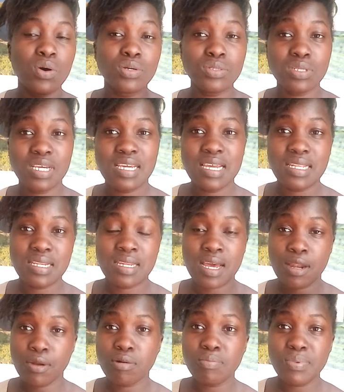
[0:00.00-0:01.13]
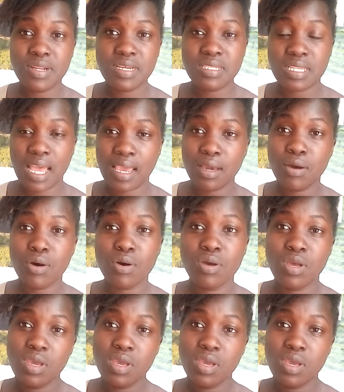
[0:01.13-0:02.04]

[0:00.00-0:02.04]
also again in the wrong place I go.